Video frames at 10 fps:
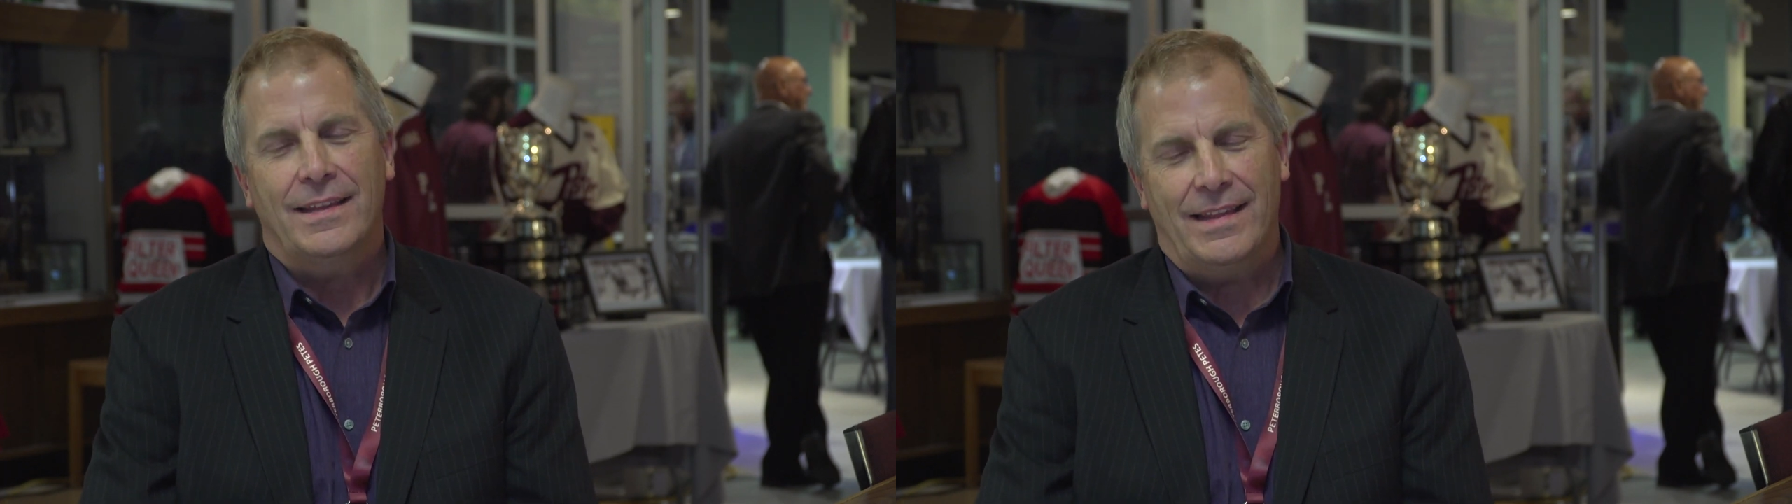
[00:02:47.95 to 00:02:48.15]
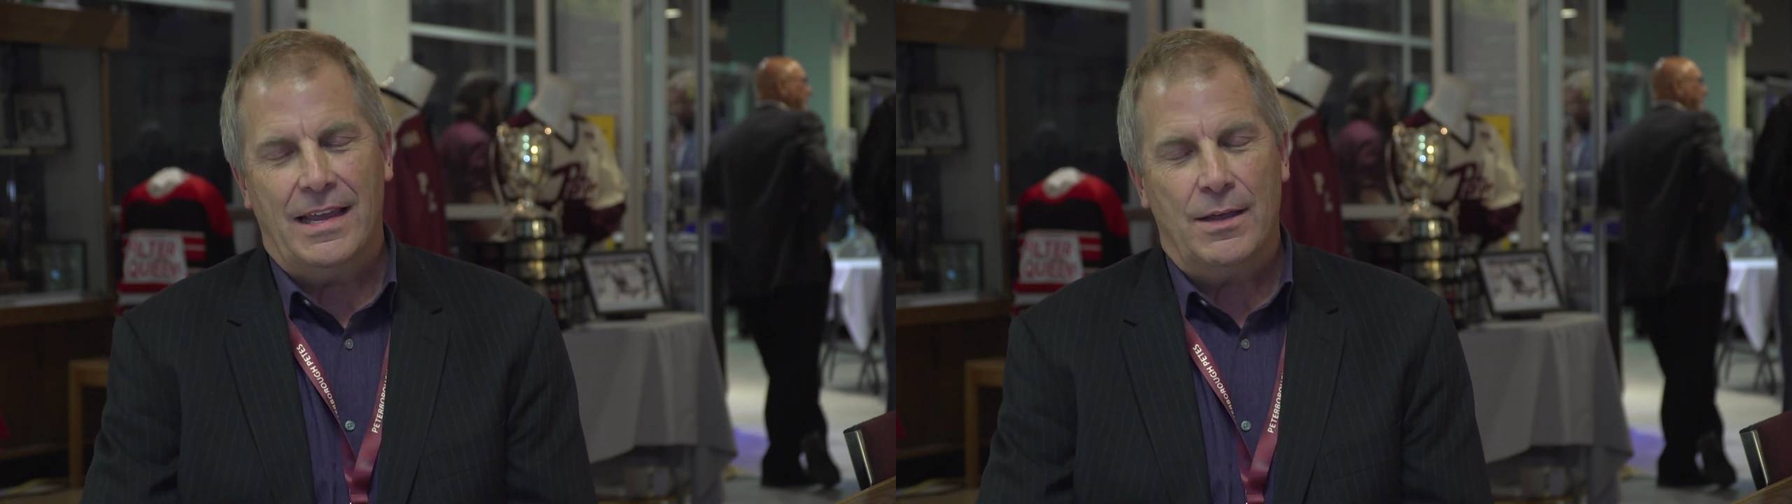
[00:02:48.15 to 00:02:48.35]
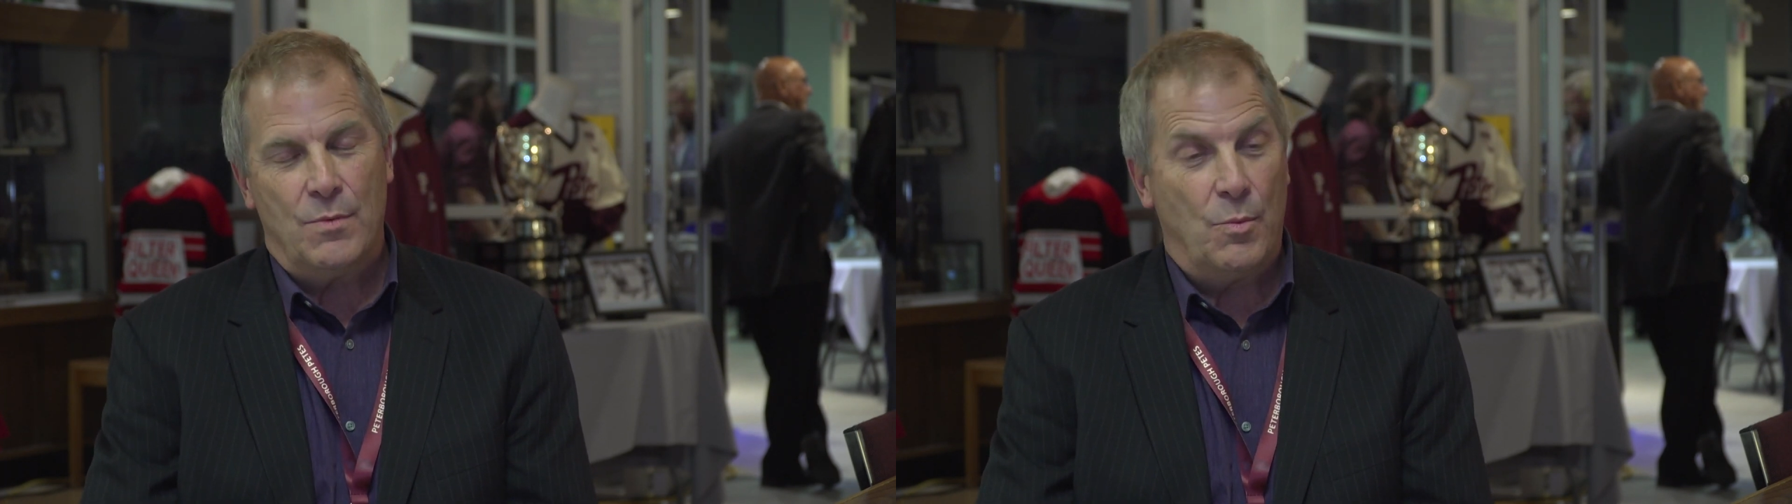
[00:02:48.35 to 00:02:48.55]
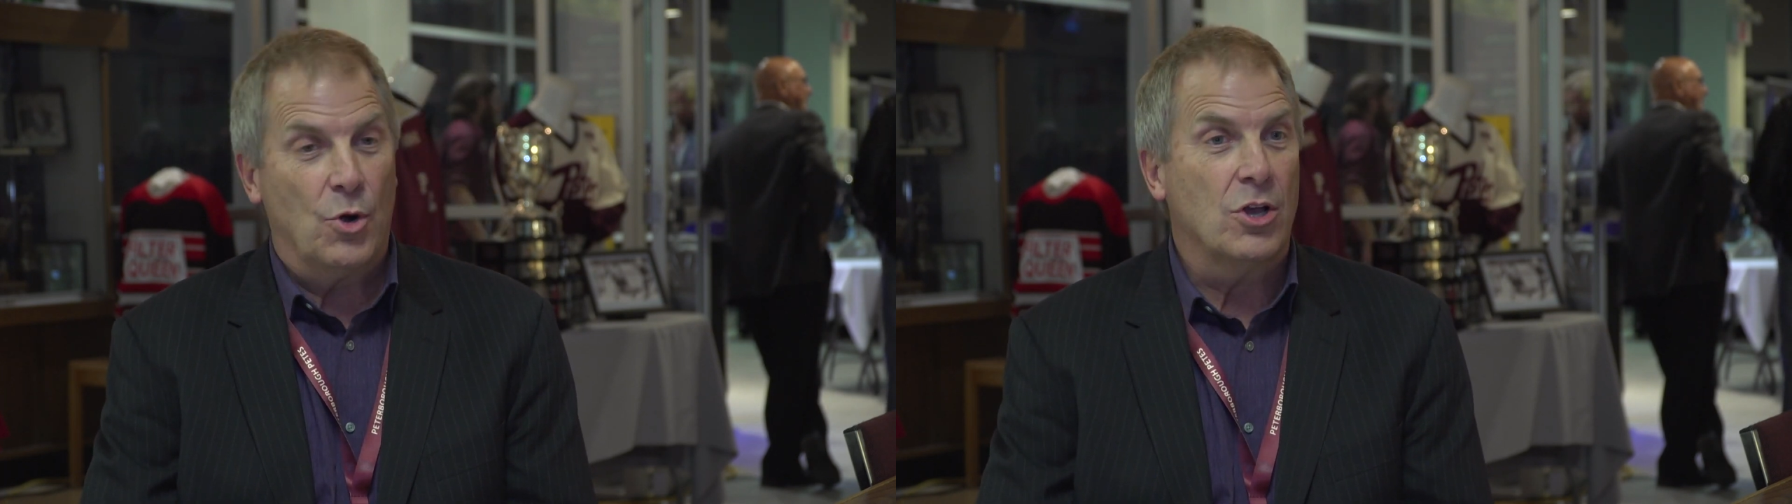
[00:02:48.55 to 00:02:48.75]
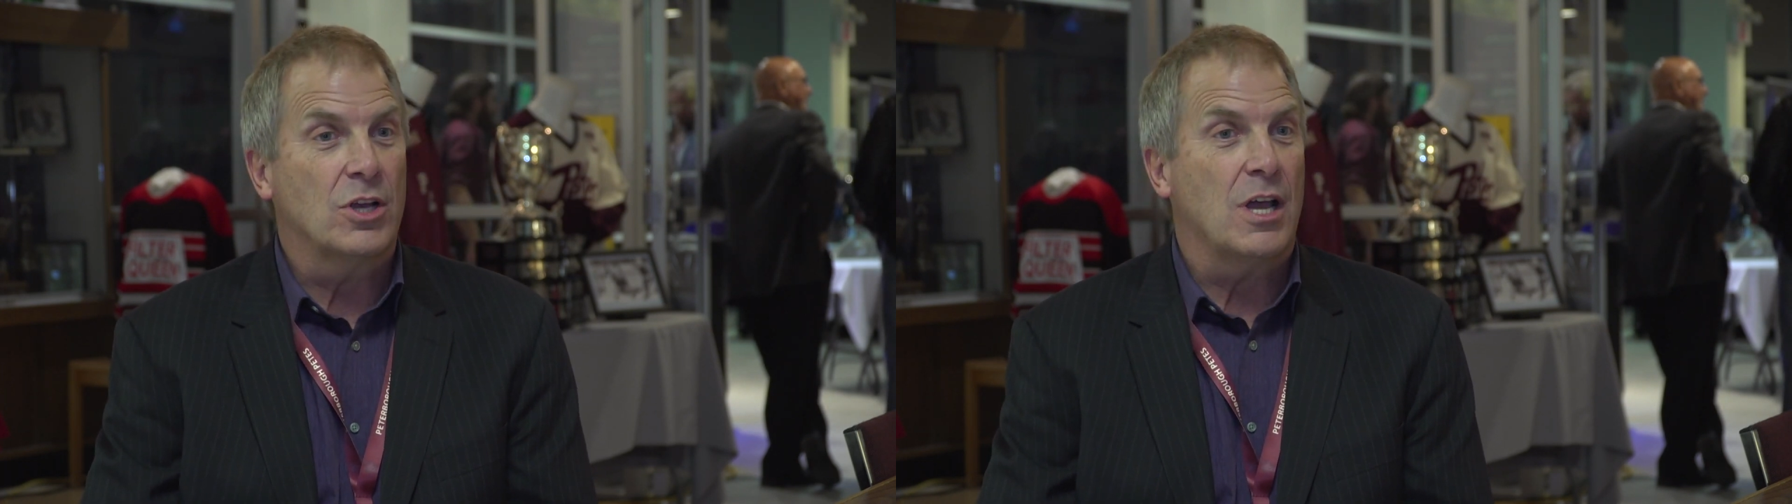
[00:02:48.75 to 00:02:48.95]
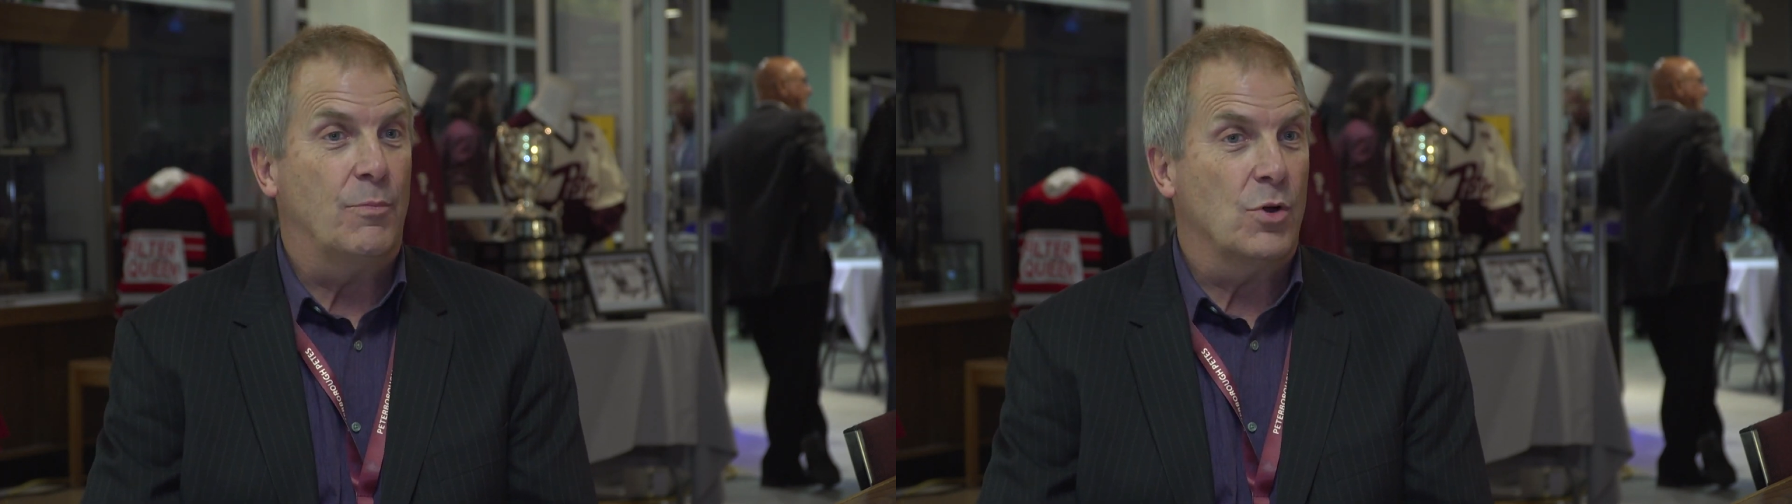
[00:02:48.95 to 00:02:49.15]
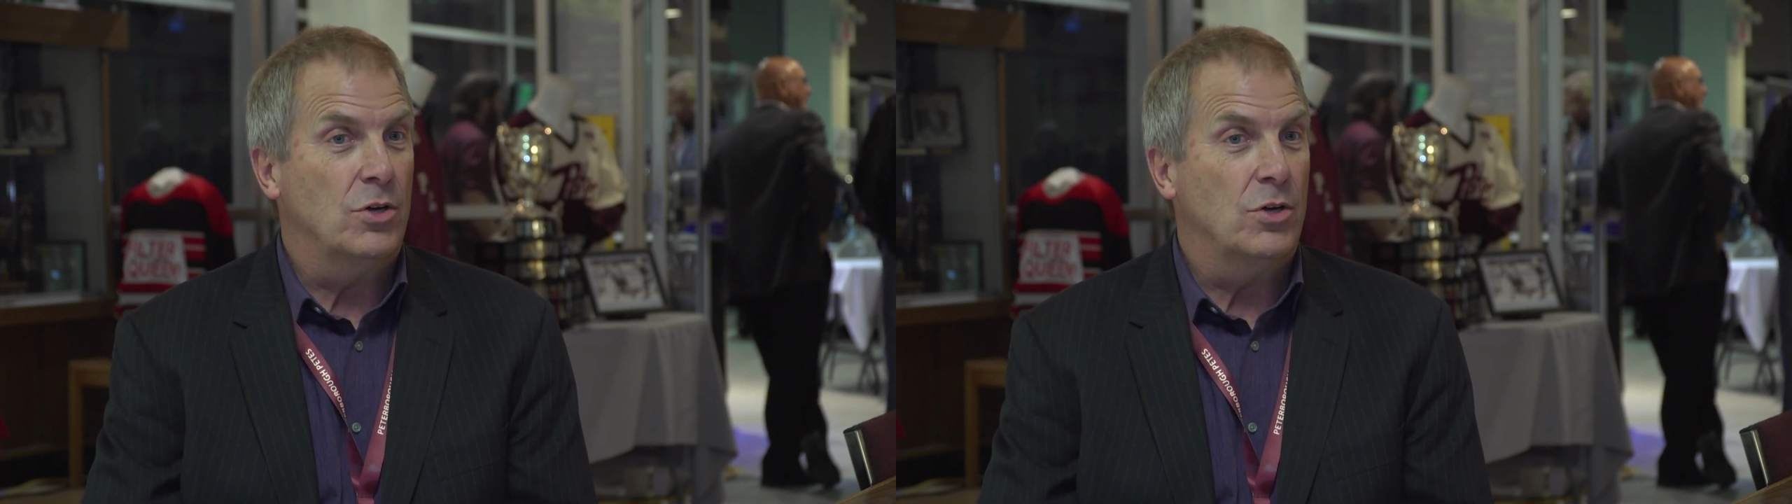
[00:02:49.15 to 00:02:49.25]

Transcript: the Memorial Cup